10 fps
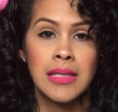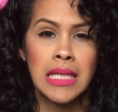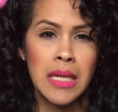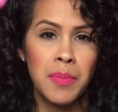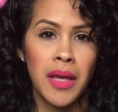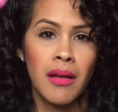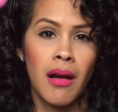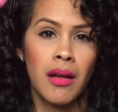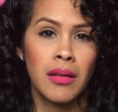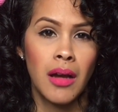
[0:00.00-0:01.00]
sleeping
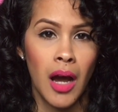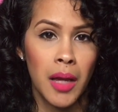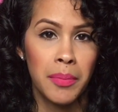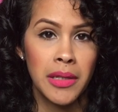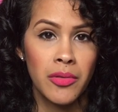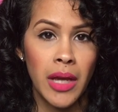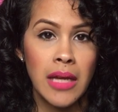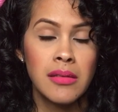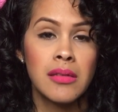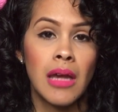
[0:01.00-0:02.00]
on cotton
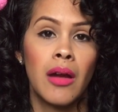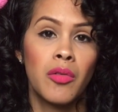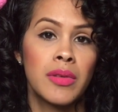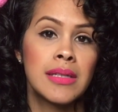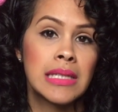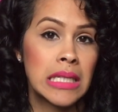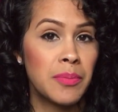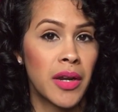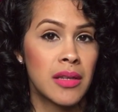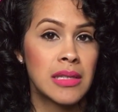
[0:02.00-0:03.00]
pillowcases. I only sleep
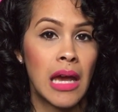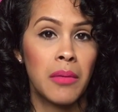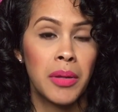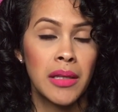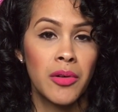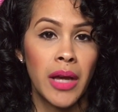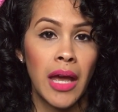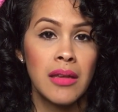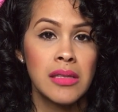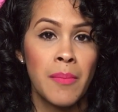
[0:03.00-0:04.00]
on a satin
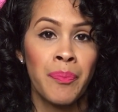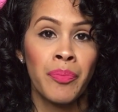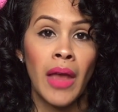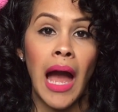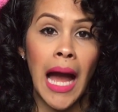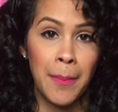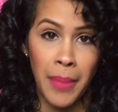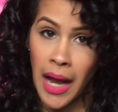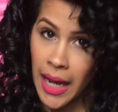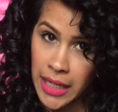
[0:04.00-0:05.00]
pillowcase. I
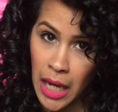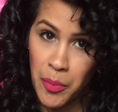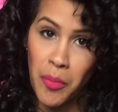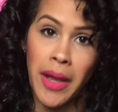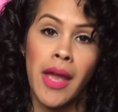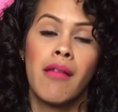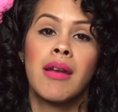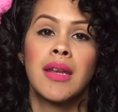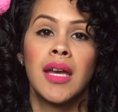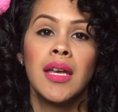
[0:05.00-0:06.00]
pineapple my hair
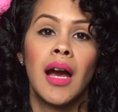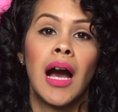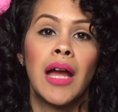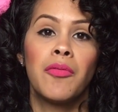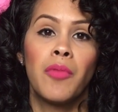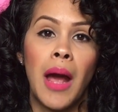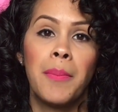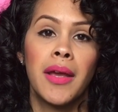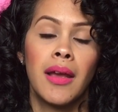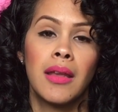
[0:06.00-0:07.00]
at night. I wrap
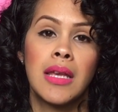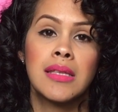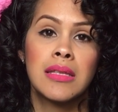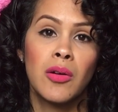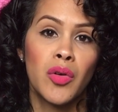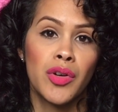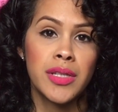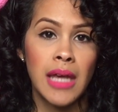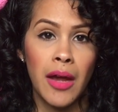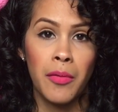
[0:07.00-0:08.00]
it in a silk or
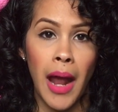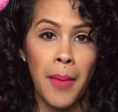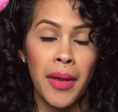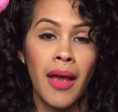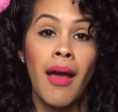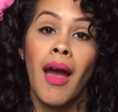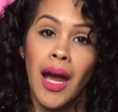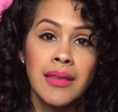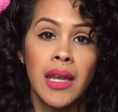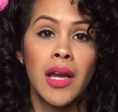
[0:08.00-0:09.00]
satin wrap,
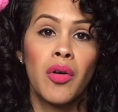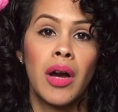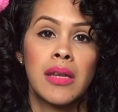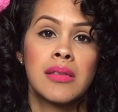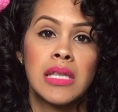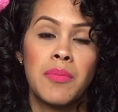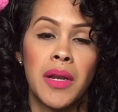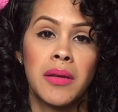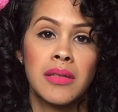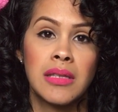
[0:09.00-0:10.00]
and then I go ahead and sleep
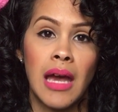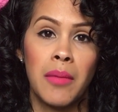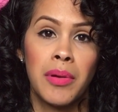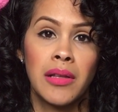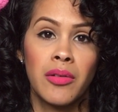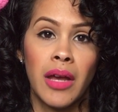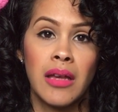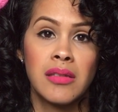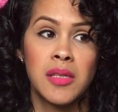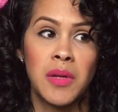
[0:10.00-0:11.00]
in a satin
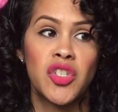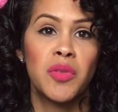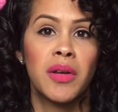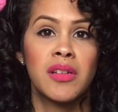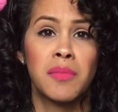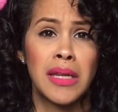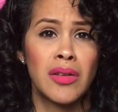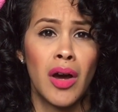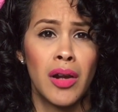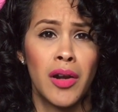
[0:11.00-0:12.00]
pillowcase, especially because my
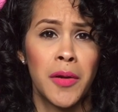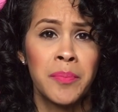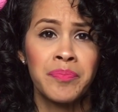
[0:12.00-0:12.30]
toddler